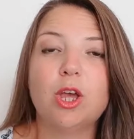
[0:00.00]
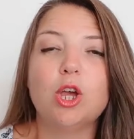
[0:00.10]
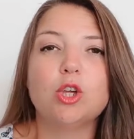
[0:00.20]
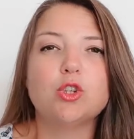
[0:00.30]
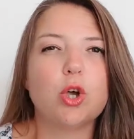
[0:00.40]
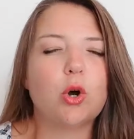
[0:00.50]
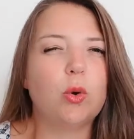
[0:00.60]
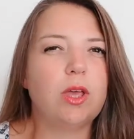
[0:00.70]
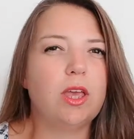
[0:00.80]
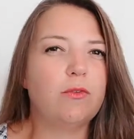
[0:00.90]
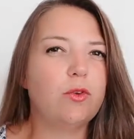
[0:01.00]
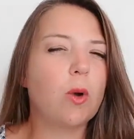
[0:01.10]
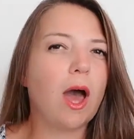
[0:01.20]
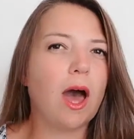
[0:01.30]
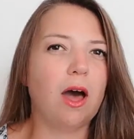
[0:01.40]
So if you
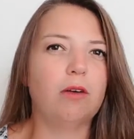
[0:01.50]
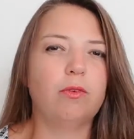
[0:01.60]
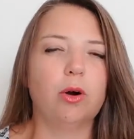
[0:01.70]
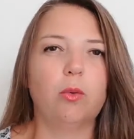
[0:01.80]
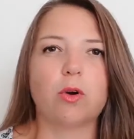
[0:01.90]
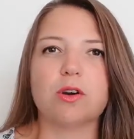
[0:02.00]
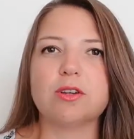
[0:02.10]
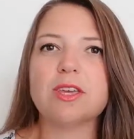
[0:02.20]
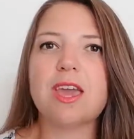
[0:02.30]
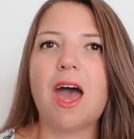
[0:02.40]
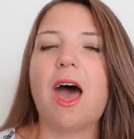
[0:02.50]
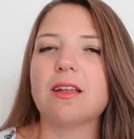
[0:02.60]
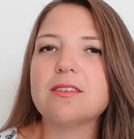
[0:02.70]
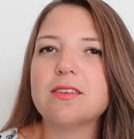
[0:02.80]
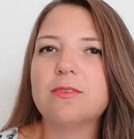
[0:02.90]
have a word
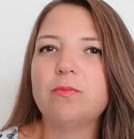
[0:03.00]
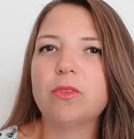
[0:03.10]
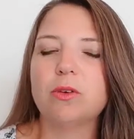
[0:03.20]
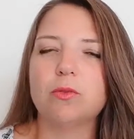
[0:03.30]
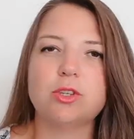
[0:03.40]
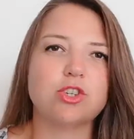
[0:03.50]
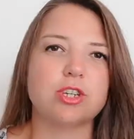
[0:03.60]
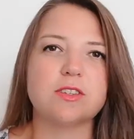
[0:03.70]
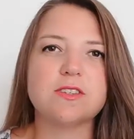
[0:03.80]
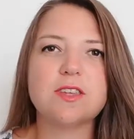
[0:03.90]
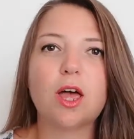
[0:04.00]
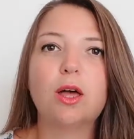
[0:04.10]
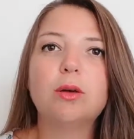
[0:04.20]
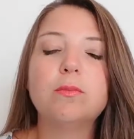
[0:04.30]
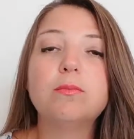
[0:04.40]
cat, which is
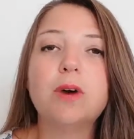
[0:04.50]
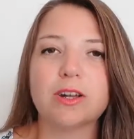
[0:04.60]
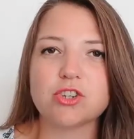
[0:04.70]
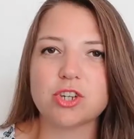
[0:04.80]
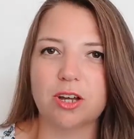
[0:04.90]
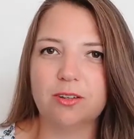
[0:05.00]
mačka,